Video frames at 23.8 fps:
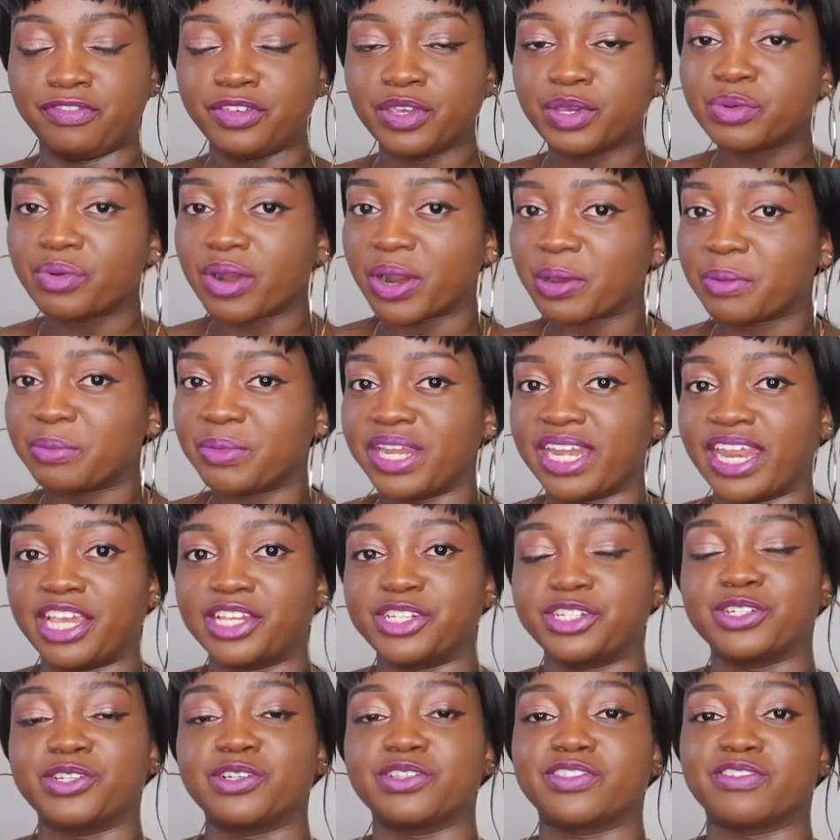few
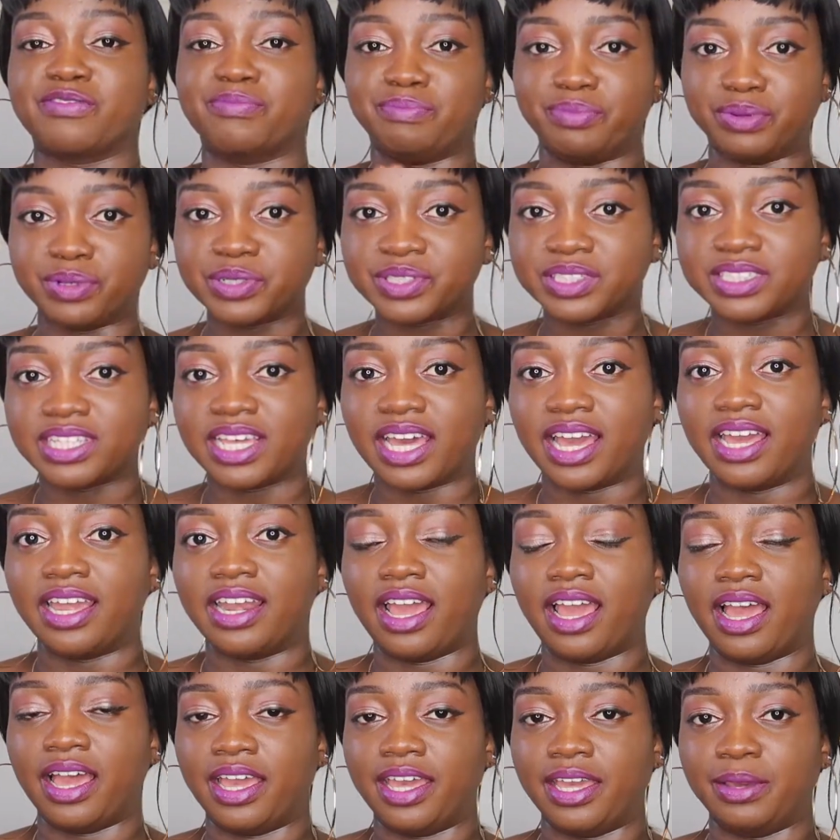recommendations of books
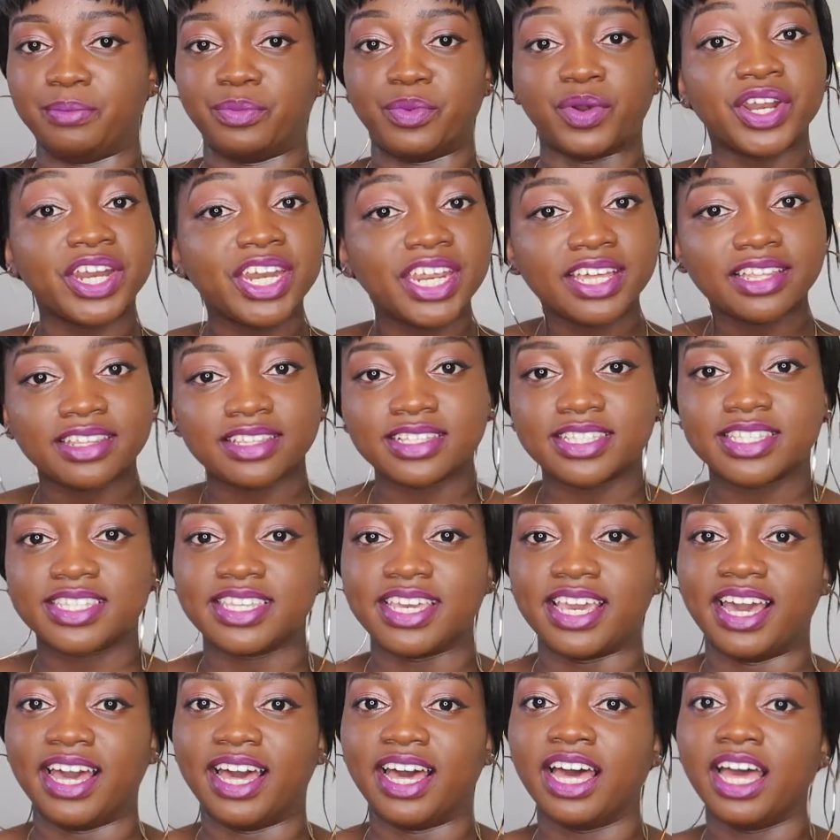that I am reading this
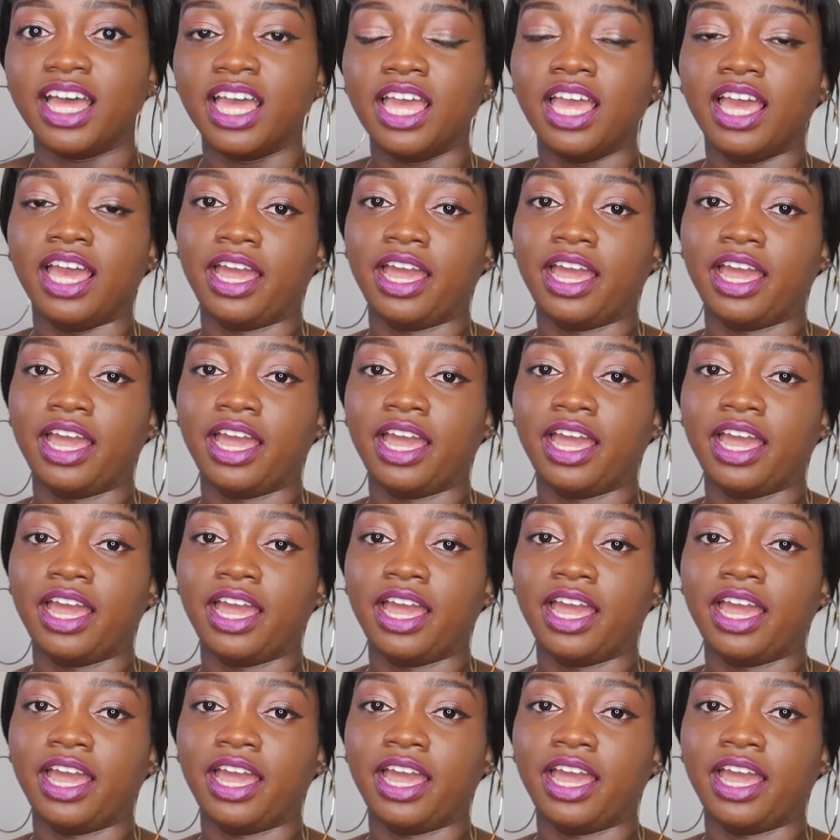year,